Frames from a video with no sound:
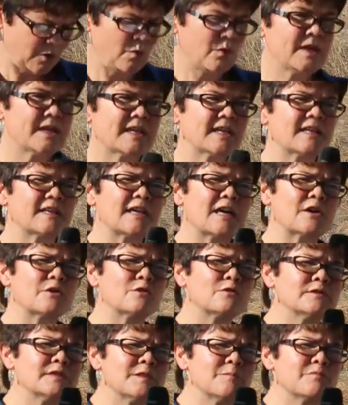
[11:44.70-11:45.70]
we can not
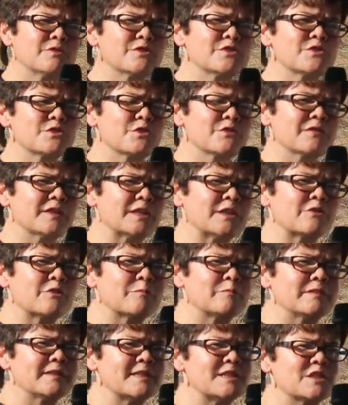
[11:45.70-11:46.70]
only preserve an
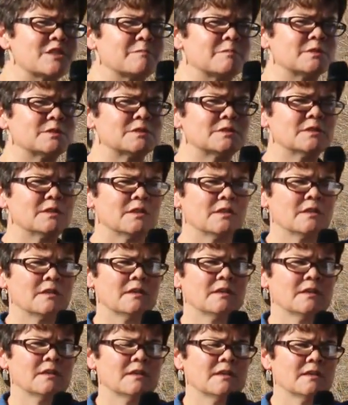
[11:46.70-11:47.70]
irreplaceable
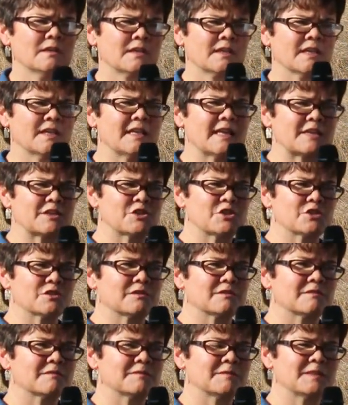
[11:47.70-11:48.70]

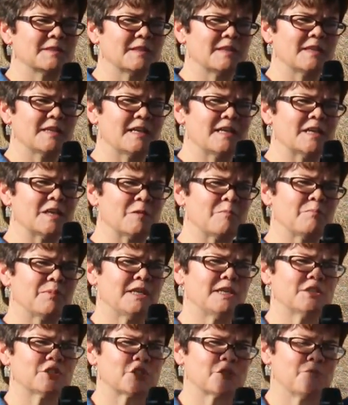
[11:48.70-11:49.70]
connection in a
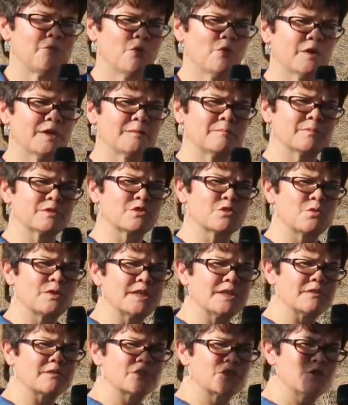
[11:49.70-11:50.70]
pinch point
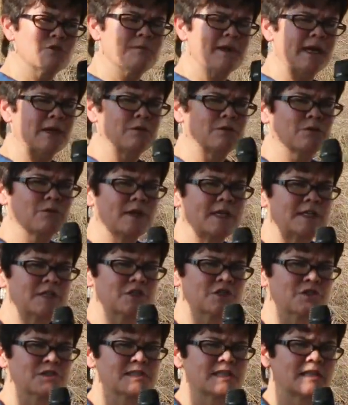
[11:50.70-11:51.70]
between two mountain
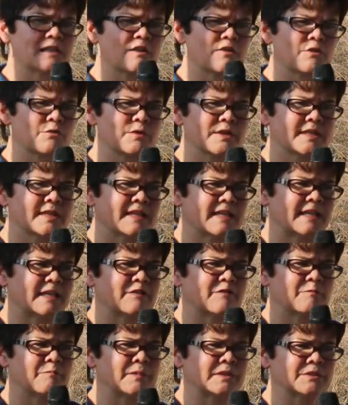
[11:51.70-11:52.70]
ranges and a
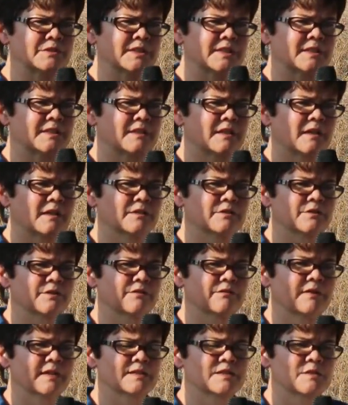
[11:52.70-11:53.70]
$3.5 billion
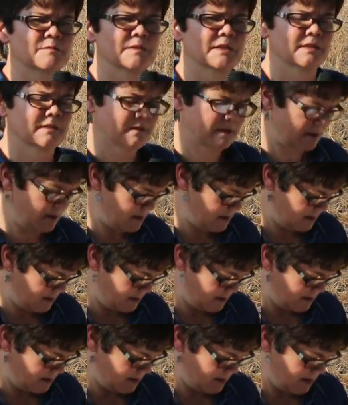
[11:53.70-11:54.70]
investment,
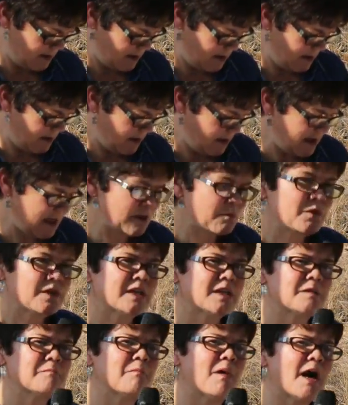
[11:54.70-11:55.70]
and we
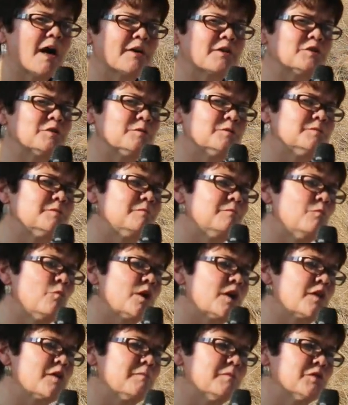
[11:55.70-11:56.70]
can model
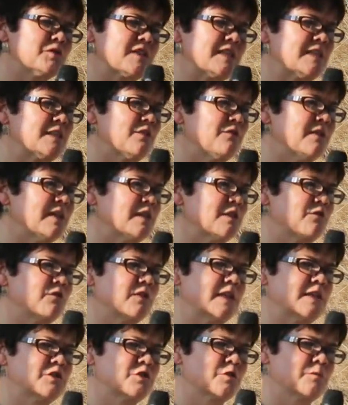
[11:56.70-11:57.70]
one of the most innovative
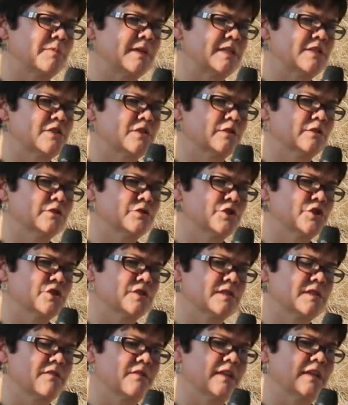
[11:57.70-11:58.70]
nature-based
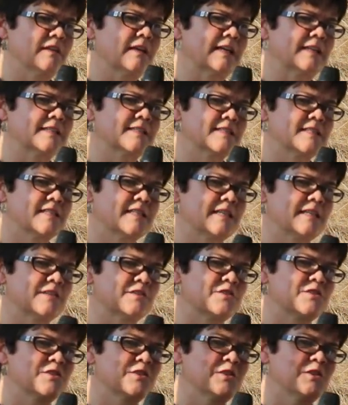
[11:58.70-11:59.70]
solutions in the United
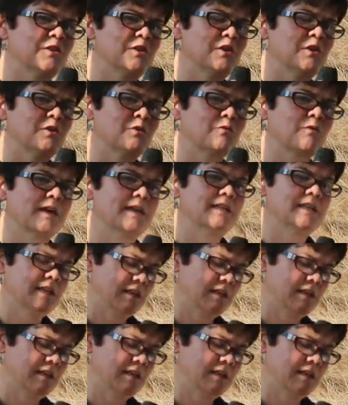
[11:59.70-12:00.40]
States right